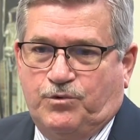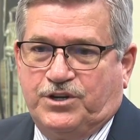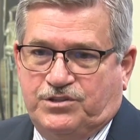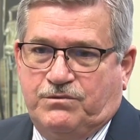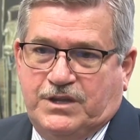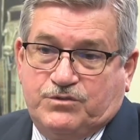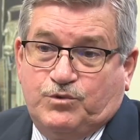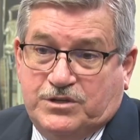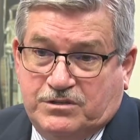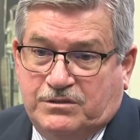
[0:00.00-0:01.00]
they want to think
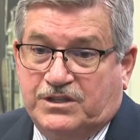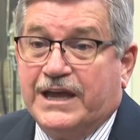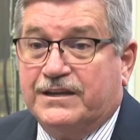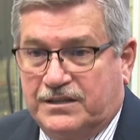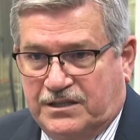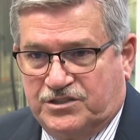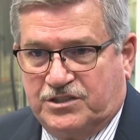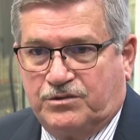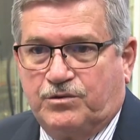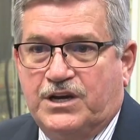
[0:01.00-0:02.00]
we should take into
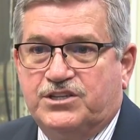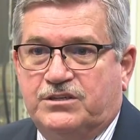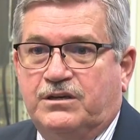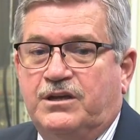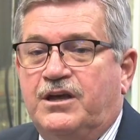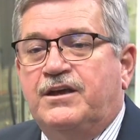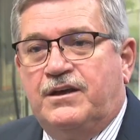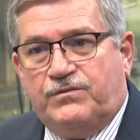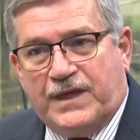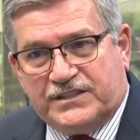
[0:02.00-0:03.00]
consideration,
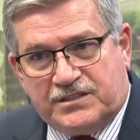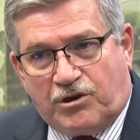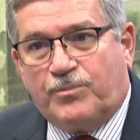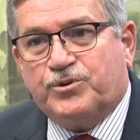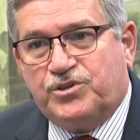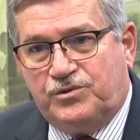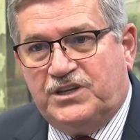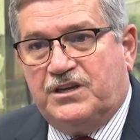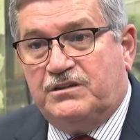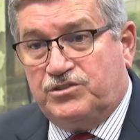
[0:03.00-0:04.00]
that's their
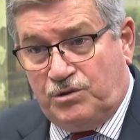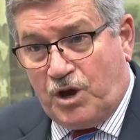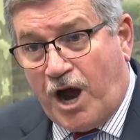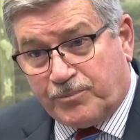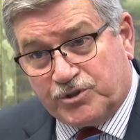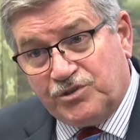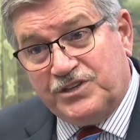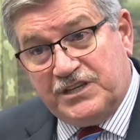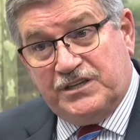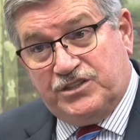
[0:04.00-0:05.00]
opportunity to, to,
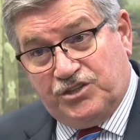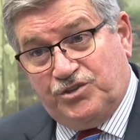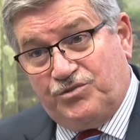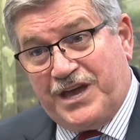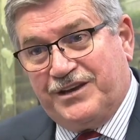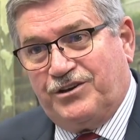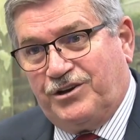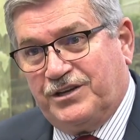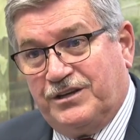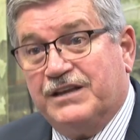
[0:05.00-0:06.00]
opportunity to do that
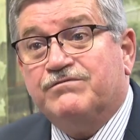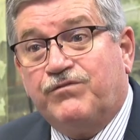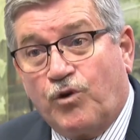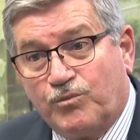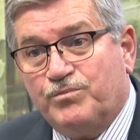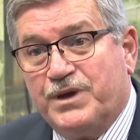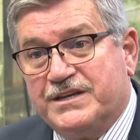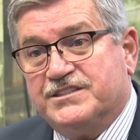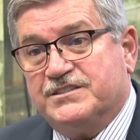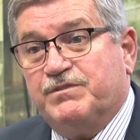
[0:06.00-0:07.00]
on an informal
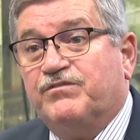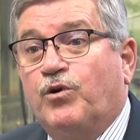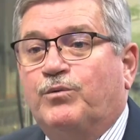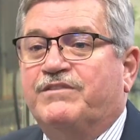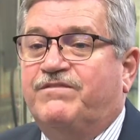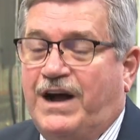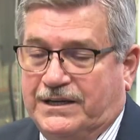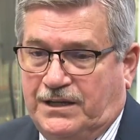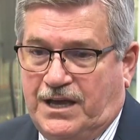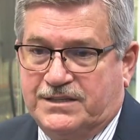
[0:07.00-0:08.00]
basis before we
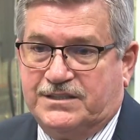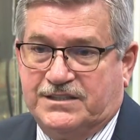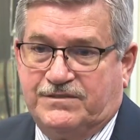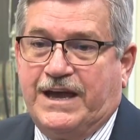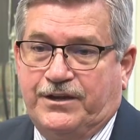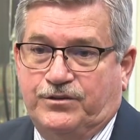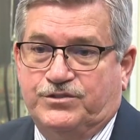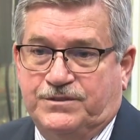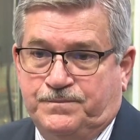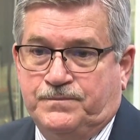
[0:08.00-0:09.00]
finalize these
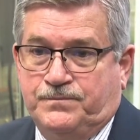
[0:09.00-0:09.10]
values.